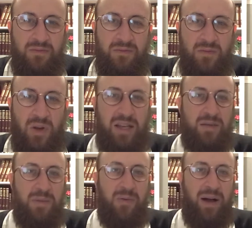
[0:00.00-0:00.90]
there has to
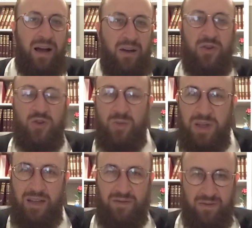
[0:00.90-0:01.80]
be Ra on the human
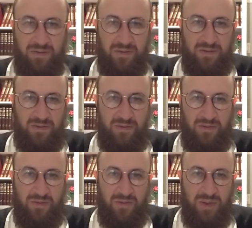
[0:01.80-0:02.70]
level.
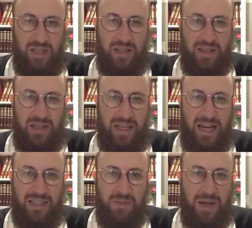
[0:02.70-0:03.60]
When he
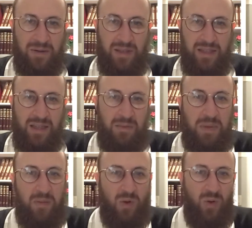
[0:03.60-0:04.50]
has to be able to see the
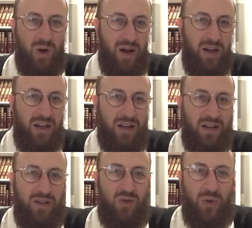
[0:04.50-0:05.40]
people who are
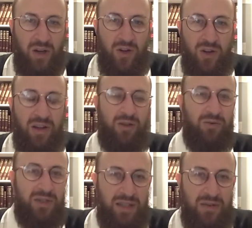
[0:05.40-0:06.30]
doing good,
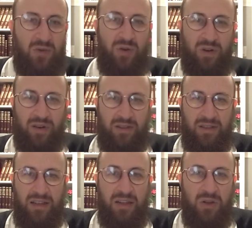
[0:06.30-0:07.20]
receive good,
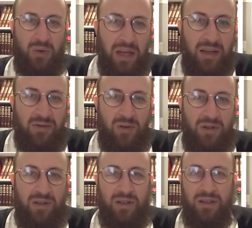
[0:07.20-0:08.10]
and doing
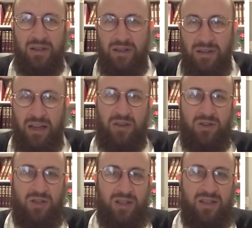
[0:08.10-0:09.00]
evil, get their
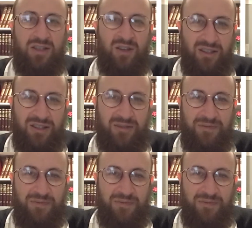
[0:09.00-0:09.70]
just deserts.